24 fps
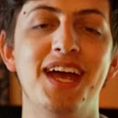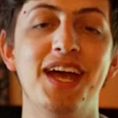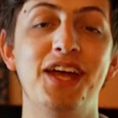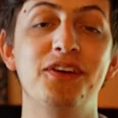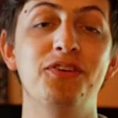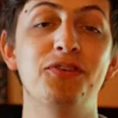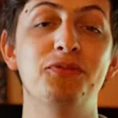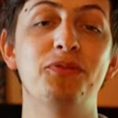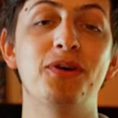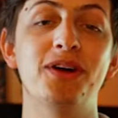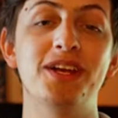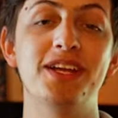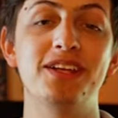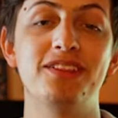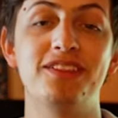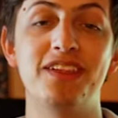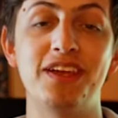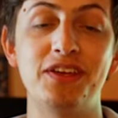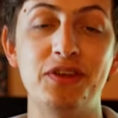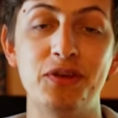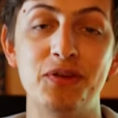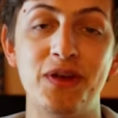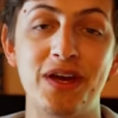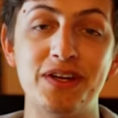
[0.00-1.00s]
Hey everybody,
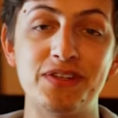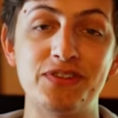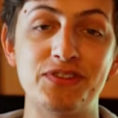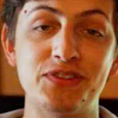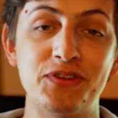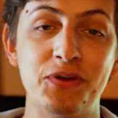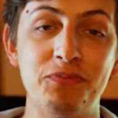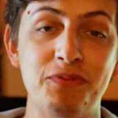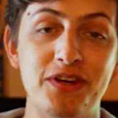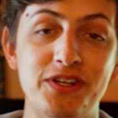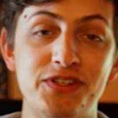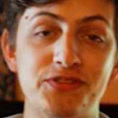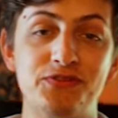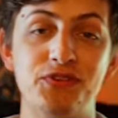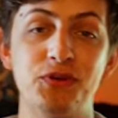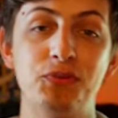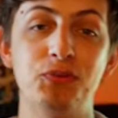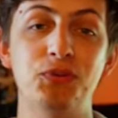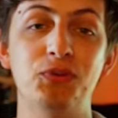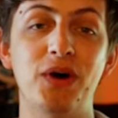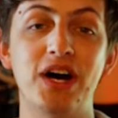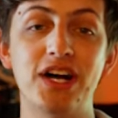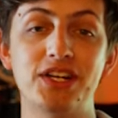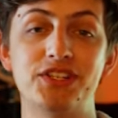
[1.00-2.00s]
thank you guys so much for
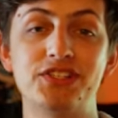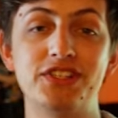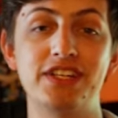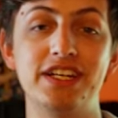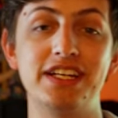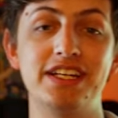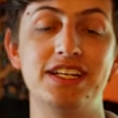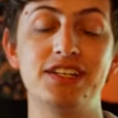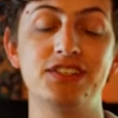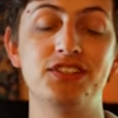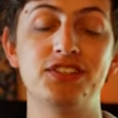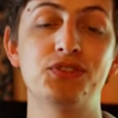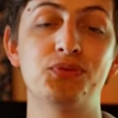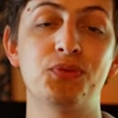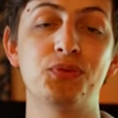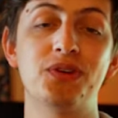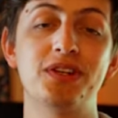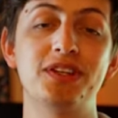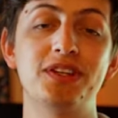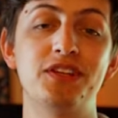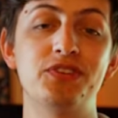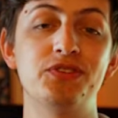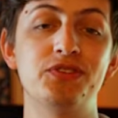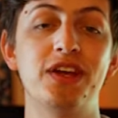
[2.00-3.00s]
watching. Just want
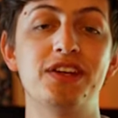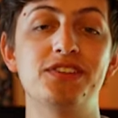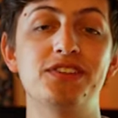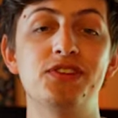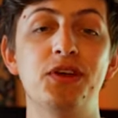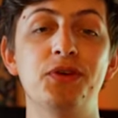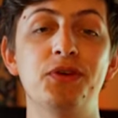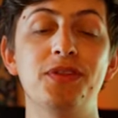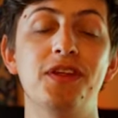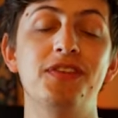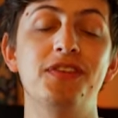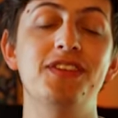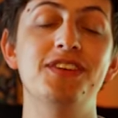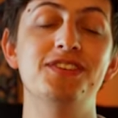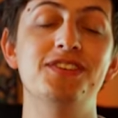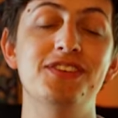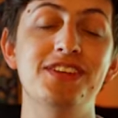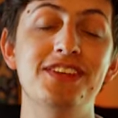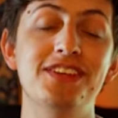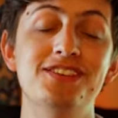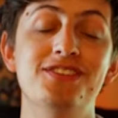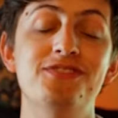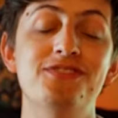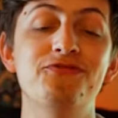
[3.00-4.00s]
to let you guys know that this
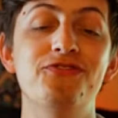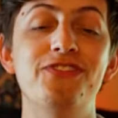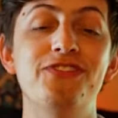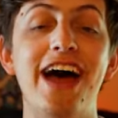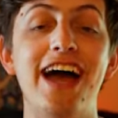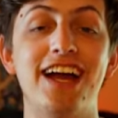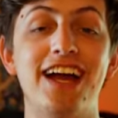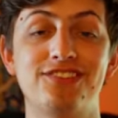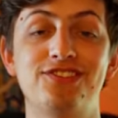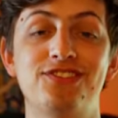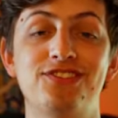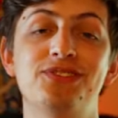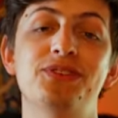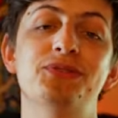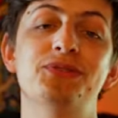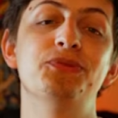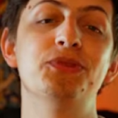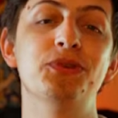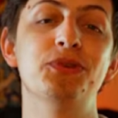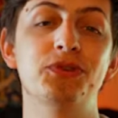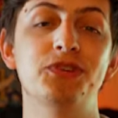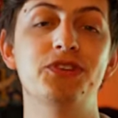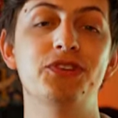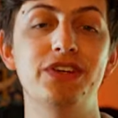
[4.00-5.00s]
is in fact a
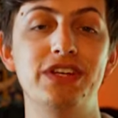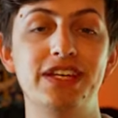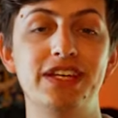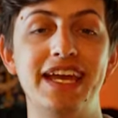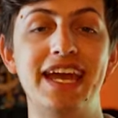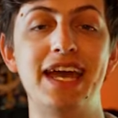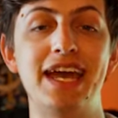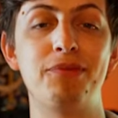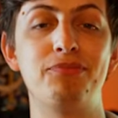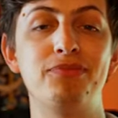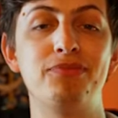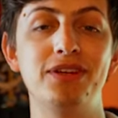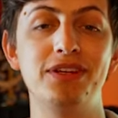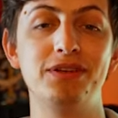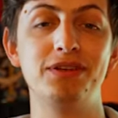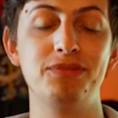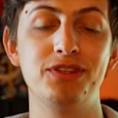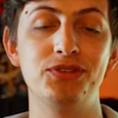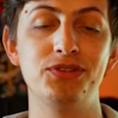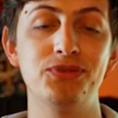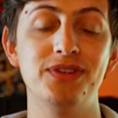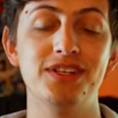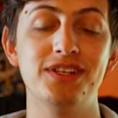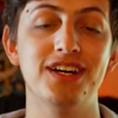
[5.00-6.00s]
real thing happening
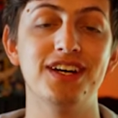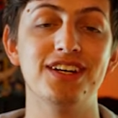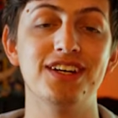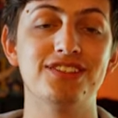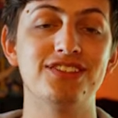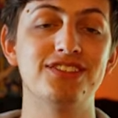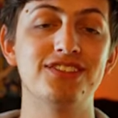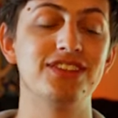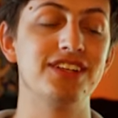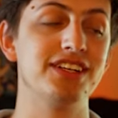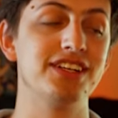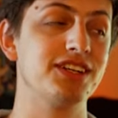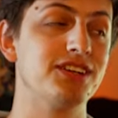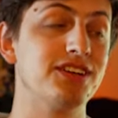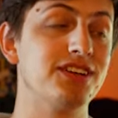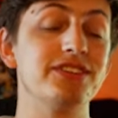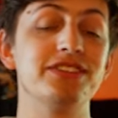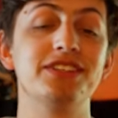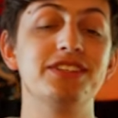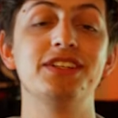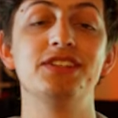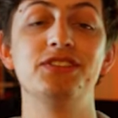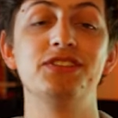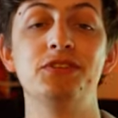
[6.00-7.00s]
between us and
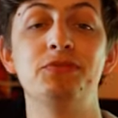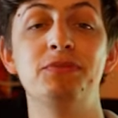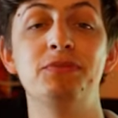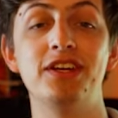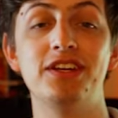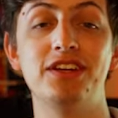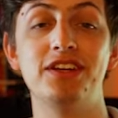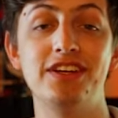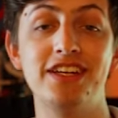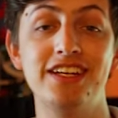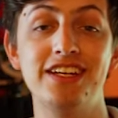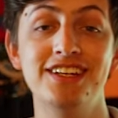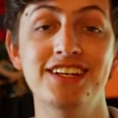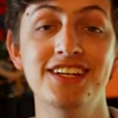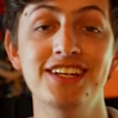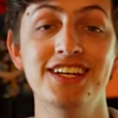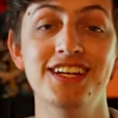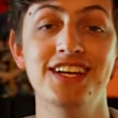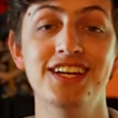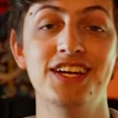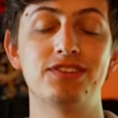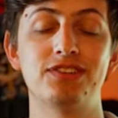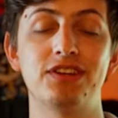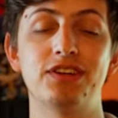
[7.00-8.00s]
Cards Against Humanity.
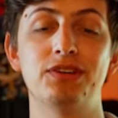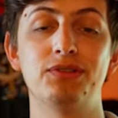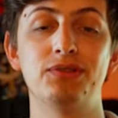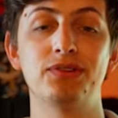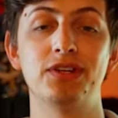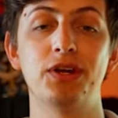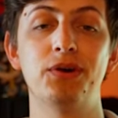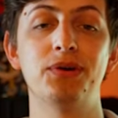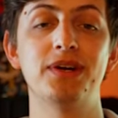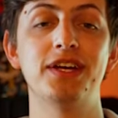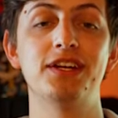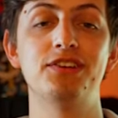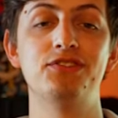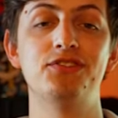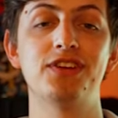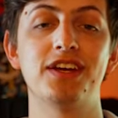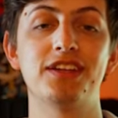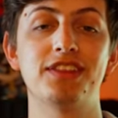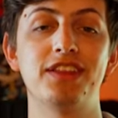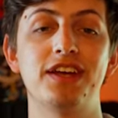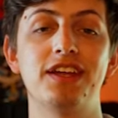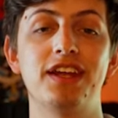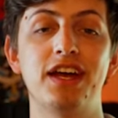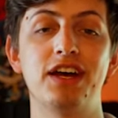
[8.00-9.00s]
So go ahead,
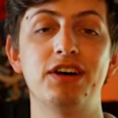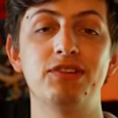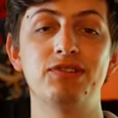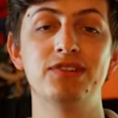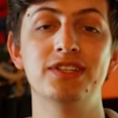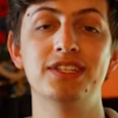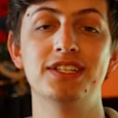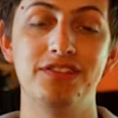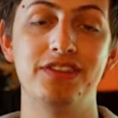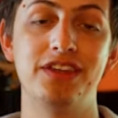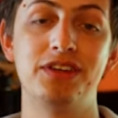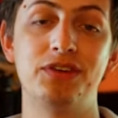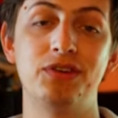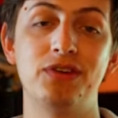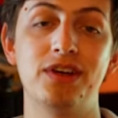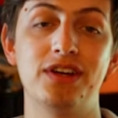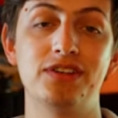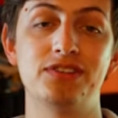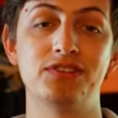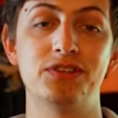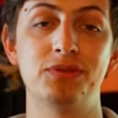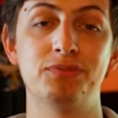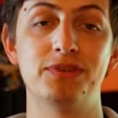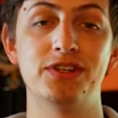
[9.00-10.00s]
check that out. Thank you
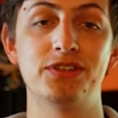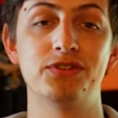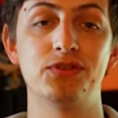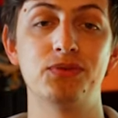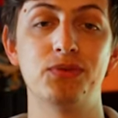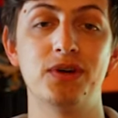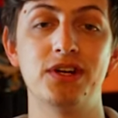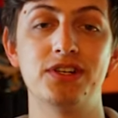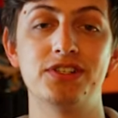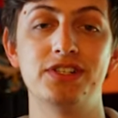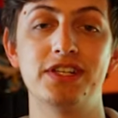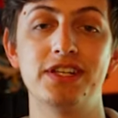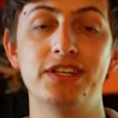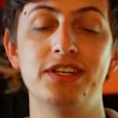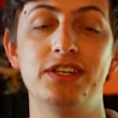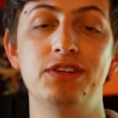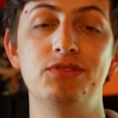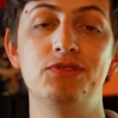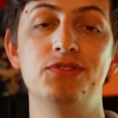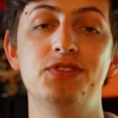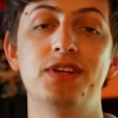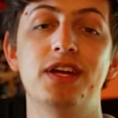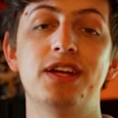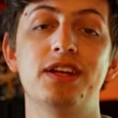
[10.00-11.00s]
guys so much for watching and
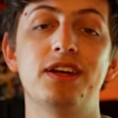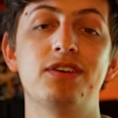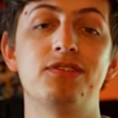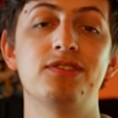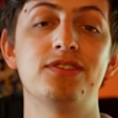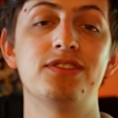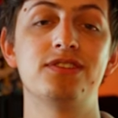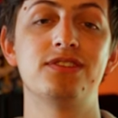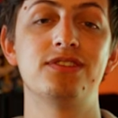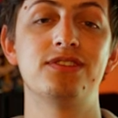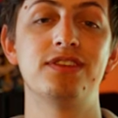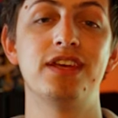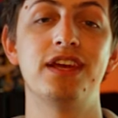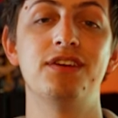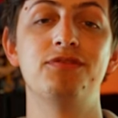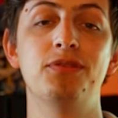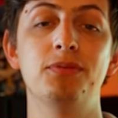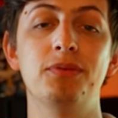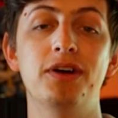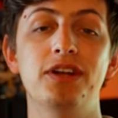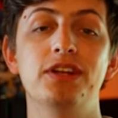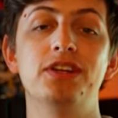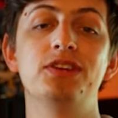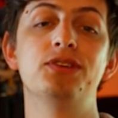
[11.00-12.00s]
huge shout out to
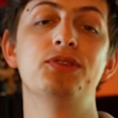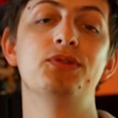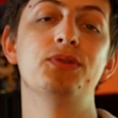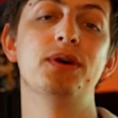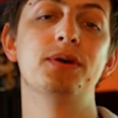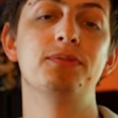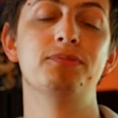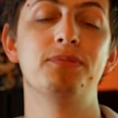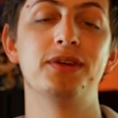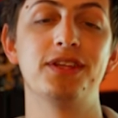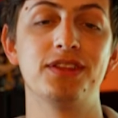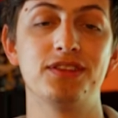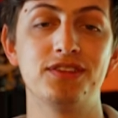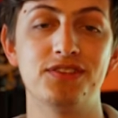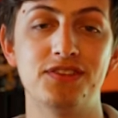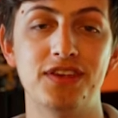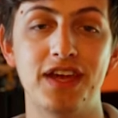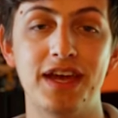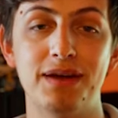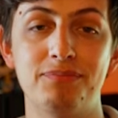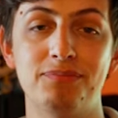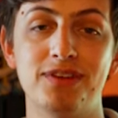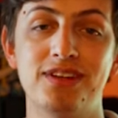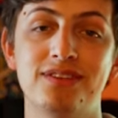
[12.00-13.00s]
everybody who helped make this
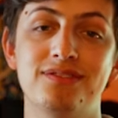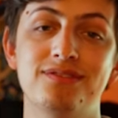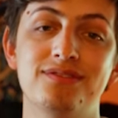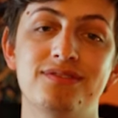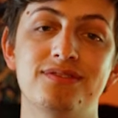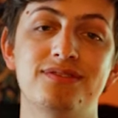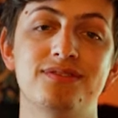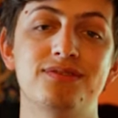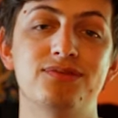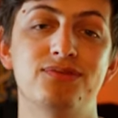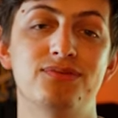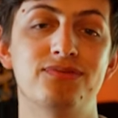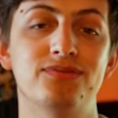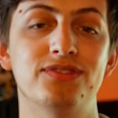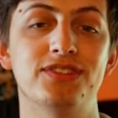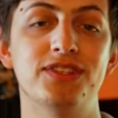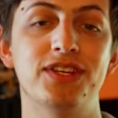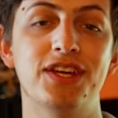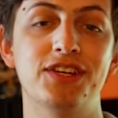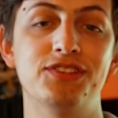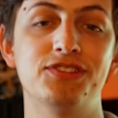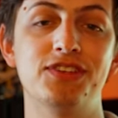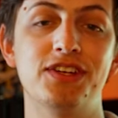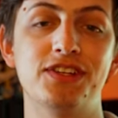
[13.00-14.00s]
happen. See
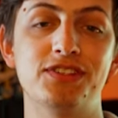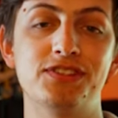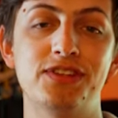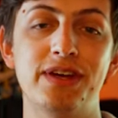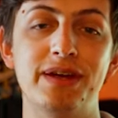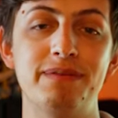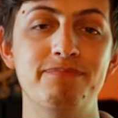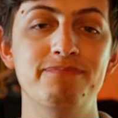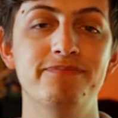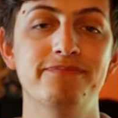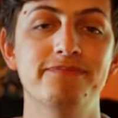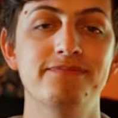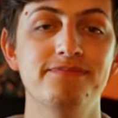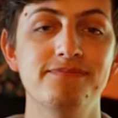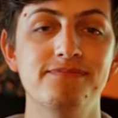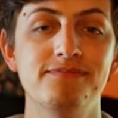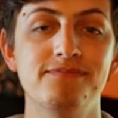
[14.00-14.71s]
you guys next time.